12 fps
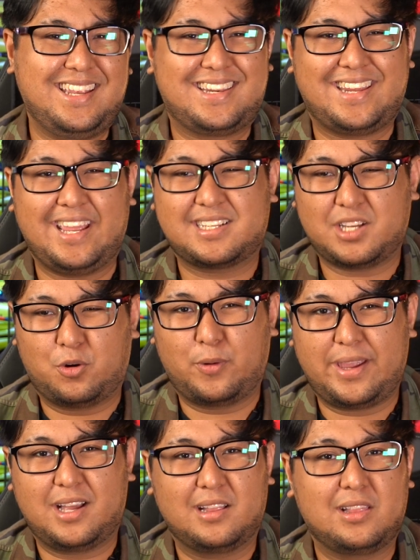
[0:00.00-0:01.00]
It takes
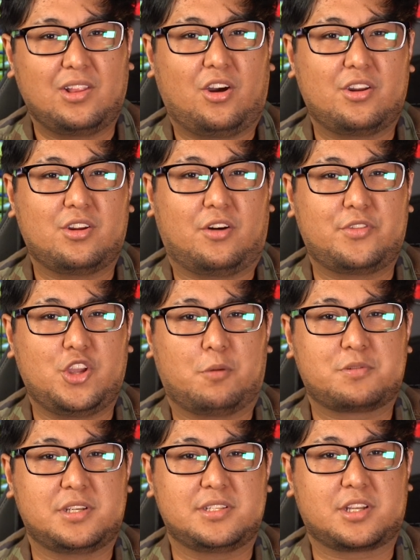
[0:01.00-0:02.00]
away a lot of the
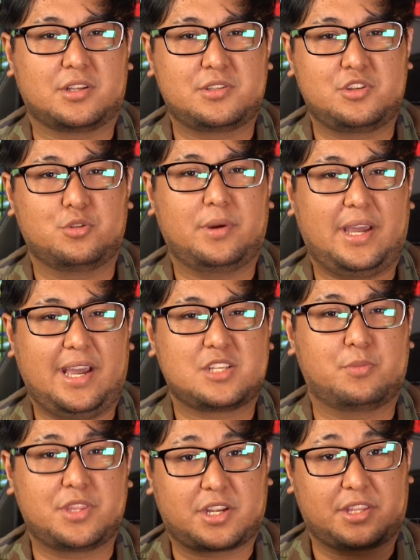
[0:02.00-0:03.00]
options the consumer
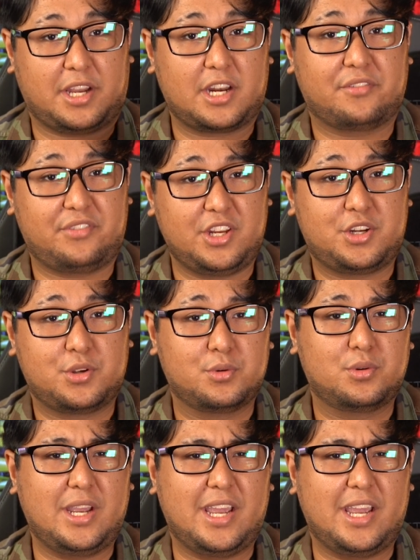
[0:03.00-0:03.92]
has with the Katana V2,